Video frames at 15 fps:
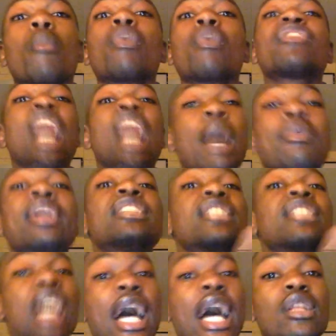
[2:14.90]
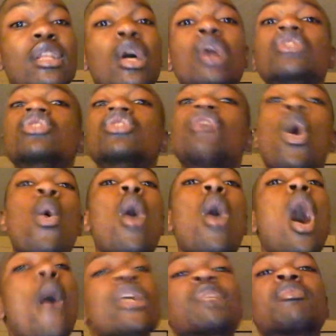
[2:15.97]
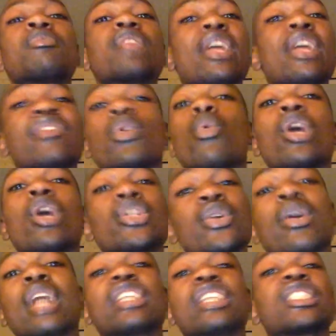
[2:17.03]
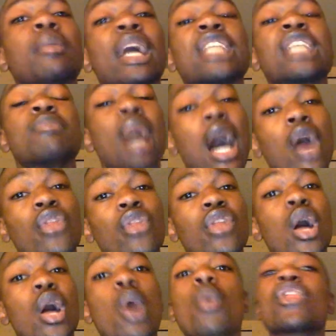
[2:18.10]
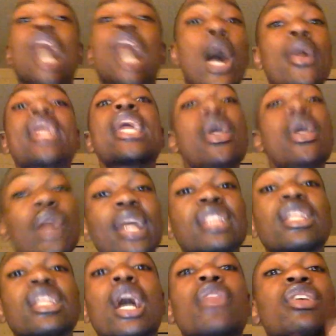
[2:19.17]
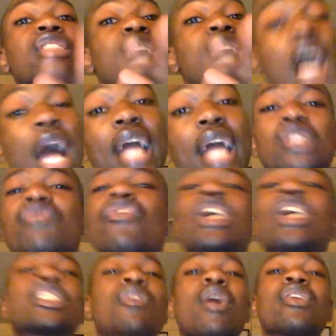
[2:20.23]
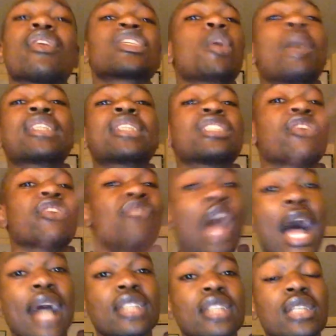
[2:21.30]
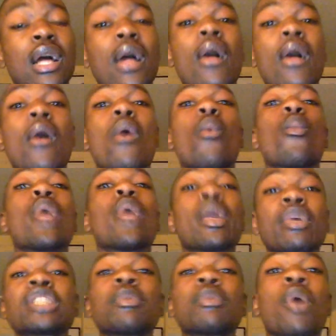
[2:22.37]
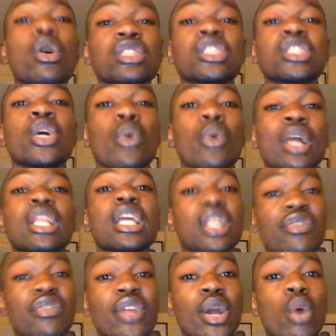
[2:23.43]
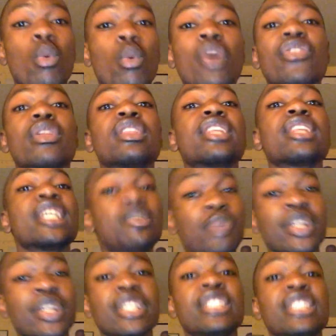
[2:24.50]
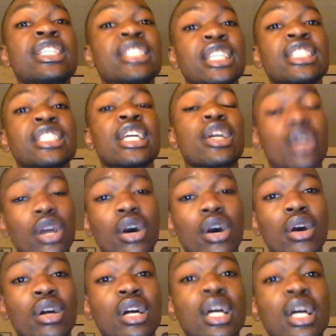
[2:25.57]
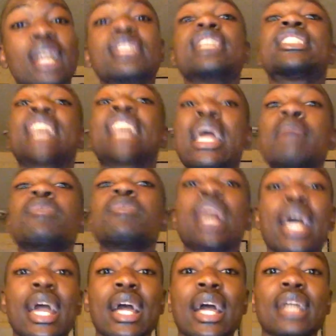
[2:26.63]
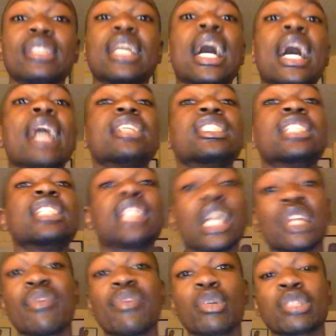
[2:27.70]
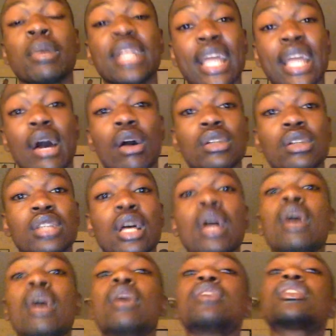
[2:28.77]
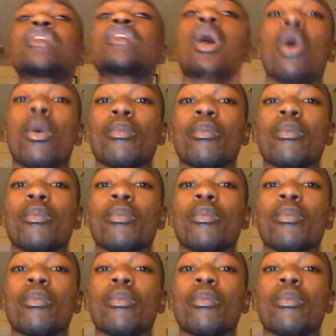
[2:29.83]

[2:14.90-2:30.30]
with that being said, don't always believe the words you hear out of somebody's mouth without hearing the other side. First of all, let's go back to the facts. We were supposed to do an interview with this BGC16 girl the same day that she did the interview with somebody else. So,